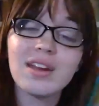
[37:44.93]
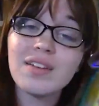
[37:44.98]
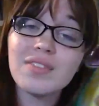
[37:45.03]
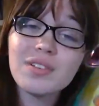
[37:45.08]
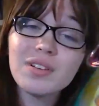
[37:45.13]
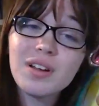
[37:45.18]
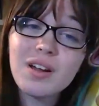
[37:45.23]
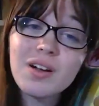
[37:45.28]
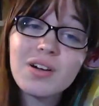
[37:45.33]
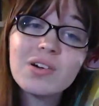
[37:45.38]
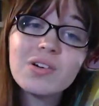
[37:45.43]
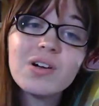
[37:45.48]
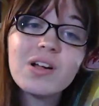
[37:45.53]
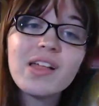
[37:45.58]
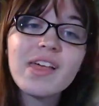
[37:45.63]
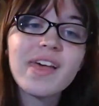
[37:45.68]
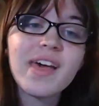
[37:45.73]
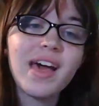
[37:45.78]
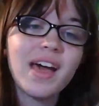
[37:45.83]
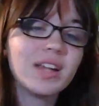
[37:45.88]
you never know.
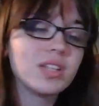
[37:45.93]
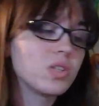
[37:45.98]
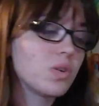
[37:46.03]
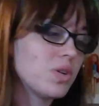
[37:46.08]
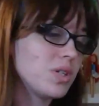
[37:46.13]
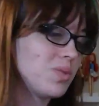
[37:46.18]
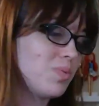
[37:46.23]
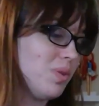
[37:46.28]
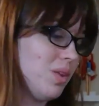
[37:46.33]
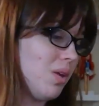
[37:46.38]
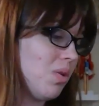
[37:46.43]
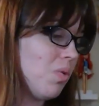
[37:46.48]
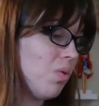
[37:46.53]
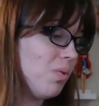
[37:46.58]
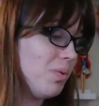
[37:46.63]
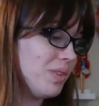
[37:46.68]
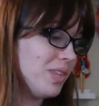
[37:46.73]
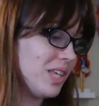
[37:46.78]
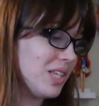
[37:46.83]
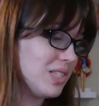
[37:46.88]
And it's always really cool
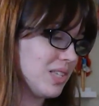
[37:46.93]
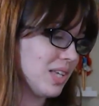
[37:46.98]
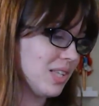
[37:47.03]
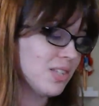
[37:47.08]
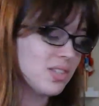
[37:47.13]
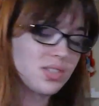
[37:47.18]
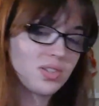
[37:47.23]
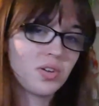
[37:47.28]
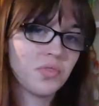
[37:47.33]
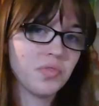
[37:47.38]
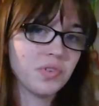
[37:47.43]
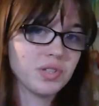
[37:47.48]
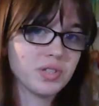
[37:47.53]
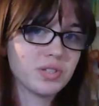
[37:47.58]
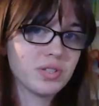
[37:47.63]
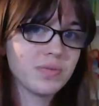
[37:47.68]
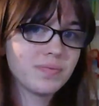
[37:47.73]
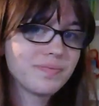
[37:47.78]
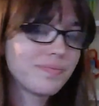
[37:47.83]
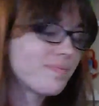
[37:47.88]
when things like this
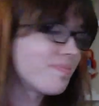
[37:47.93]
surface.